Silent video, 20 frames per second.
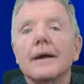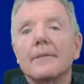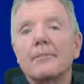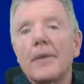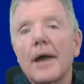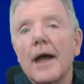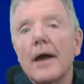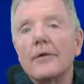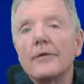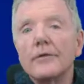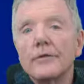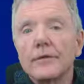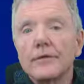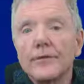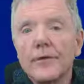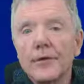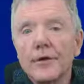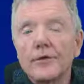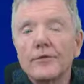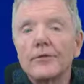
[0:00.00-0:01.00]
pounds of
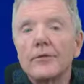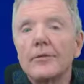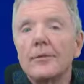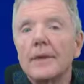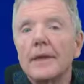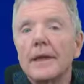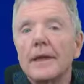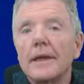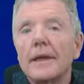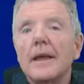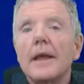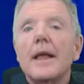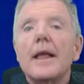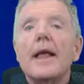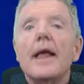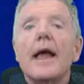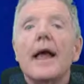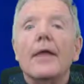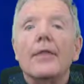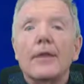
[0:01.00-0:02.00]
force will be,
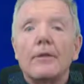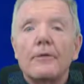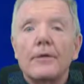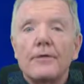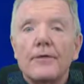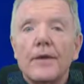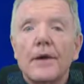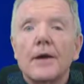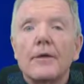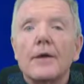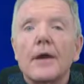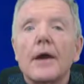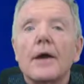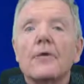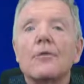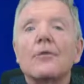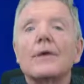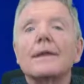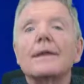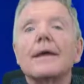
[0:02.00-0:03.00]
and then we figure
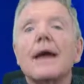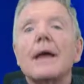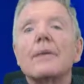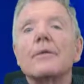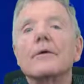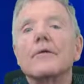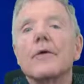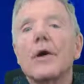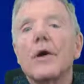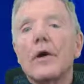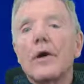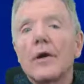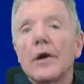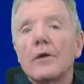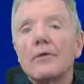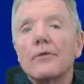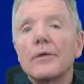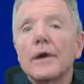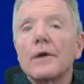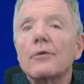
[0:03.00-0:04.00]
out what type of
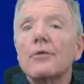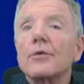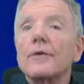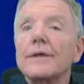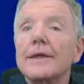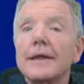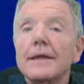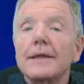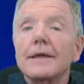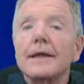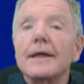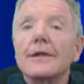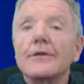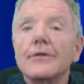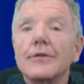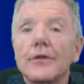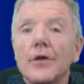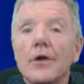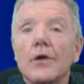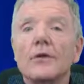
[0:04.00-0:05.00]
hardware we'll need to
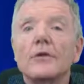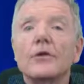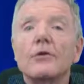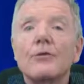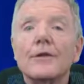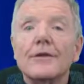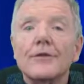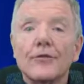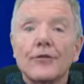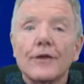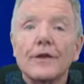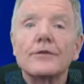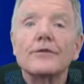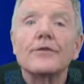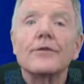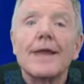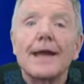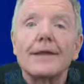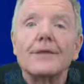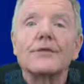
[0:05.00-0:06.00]
install to
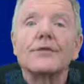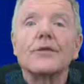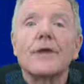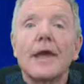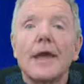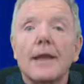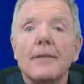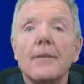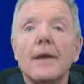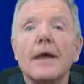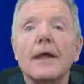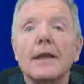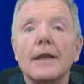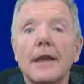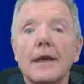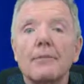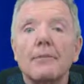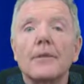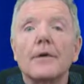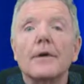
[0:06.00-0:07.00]
resist that same
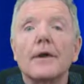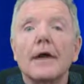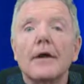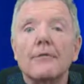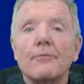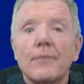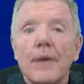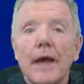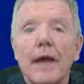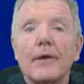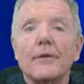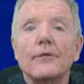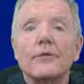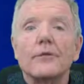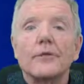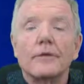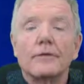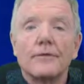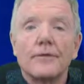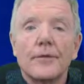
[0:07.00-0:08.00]
number of
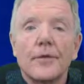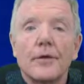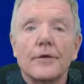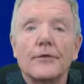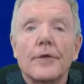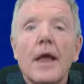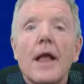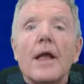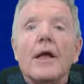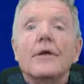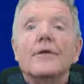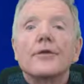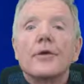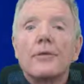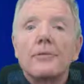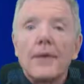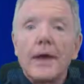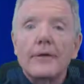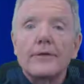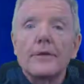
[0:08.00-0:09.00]
pounds of force. So
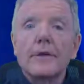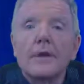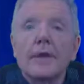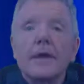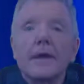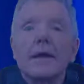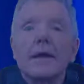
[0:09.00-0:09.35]
basically